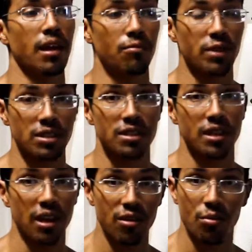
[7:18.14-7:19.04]
which is
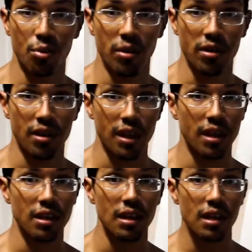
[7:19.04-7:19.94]
another important
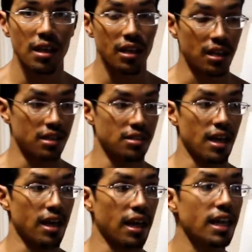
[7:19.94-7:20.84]
thing, is
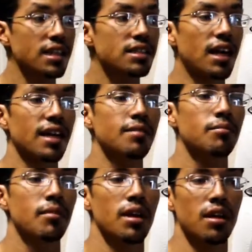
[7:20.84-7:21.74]
that
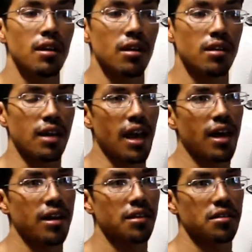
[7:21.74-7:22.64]
anytime
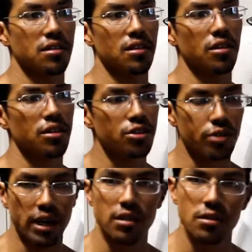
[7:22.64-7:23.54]
that you're
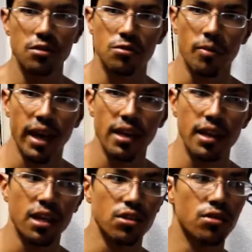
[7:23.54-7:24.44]
trying to lose
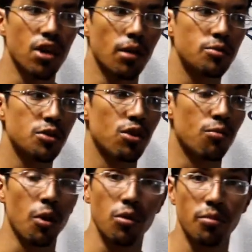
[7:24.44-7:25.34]
weight and you come to a
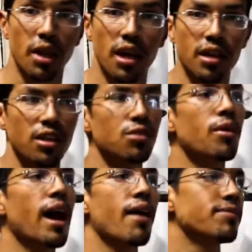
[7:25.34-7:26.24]
roadblock, you
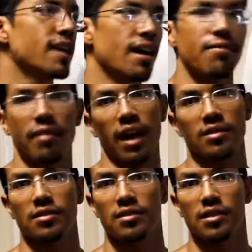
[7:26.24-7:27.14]
have to have
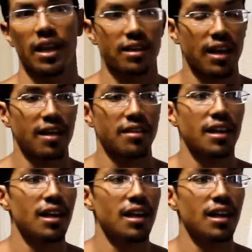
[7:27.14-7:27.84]
fats. Like that